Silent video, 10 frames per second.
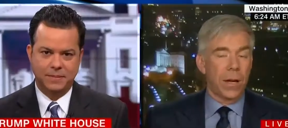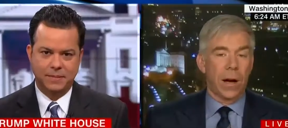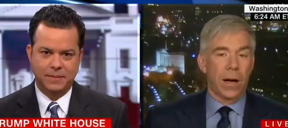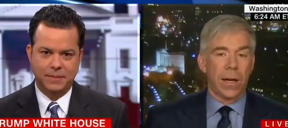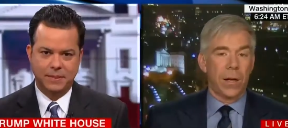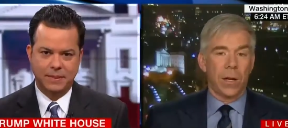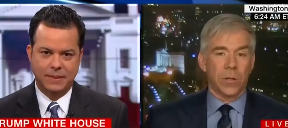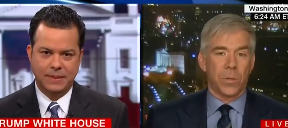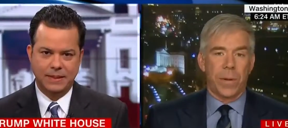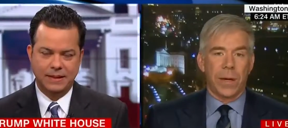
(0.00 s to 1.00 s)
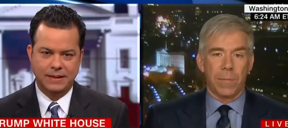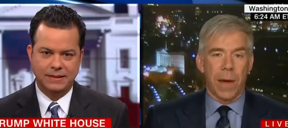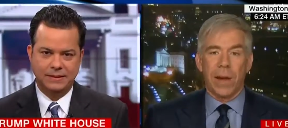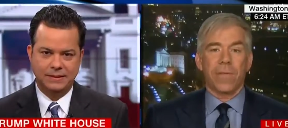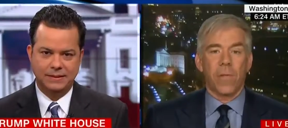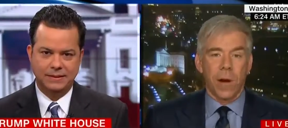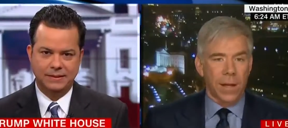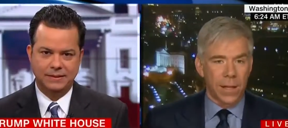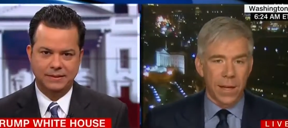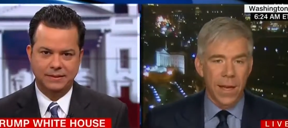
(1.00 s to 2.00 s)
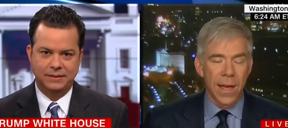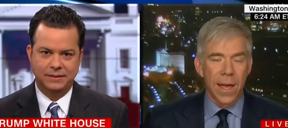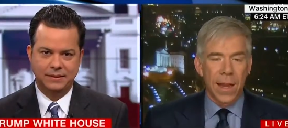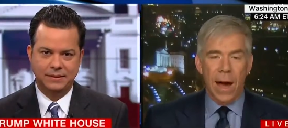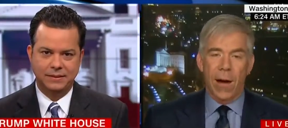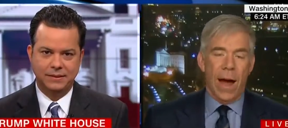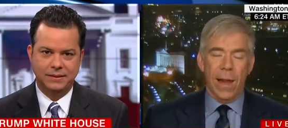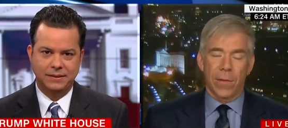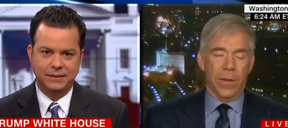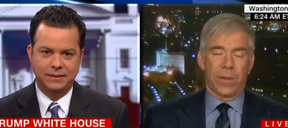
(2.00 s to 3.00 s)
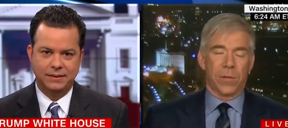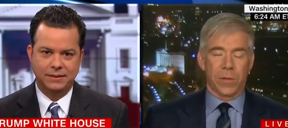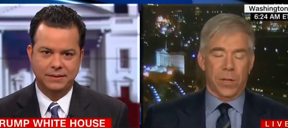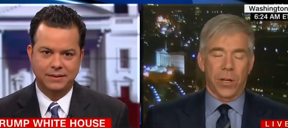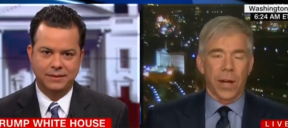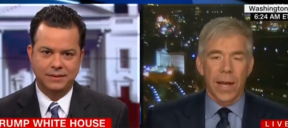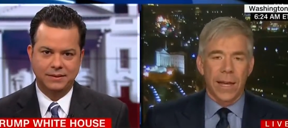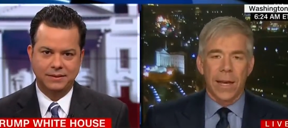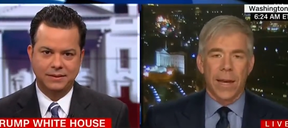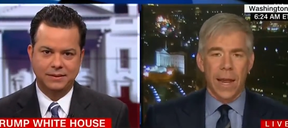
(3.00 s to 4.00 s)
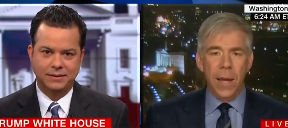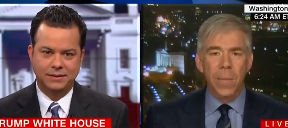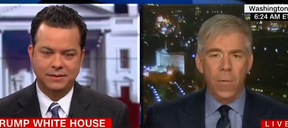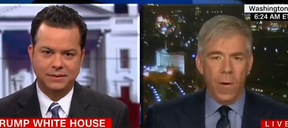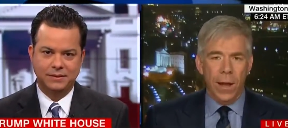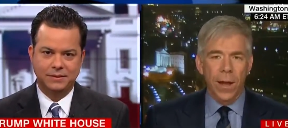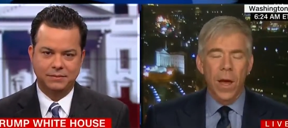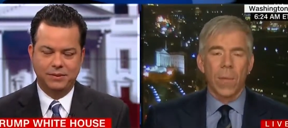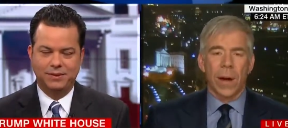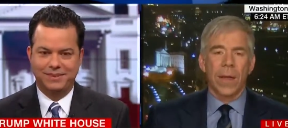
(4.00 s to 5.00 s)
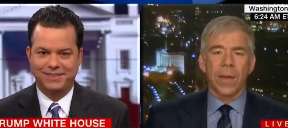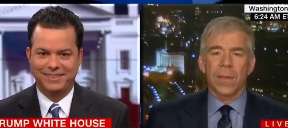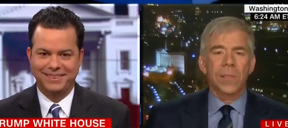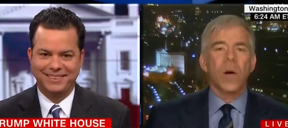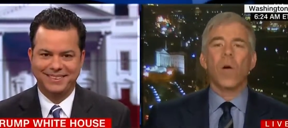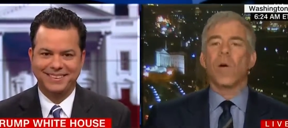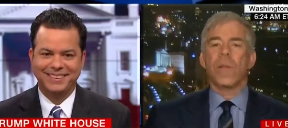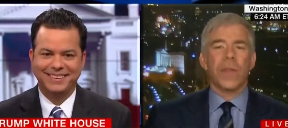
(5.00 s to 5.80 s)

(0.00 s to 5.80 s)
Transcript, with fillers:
Speaker 1: he, he, he'll speak metaphorically. Now, I don't think this was a good idea at any point, but I think this whole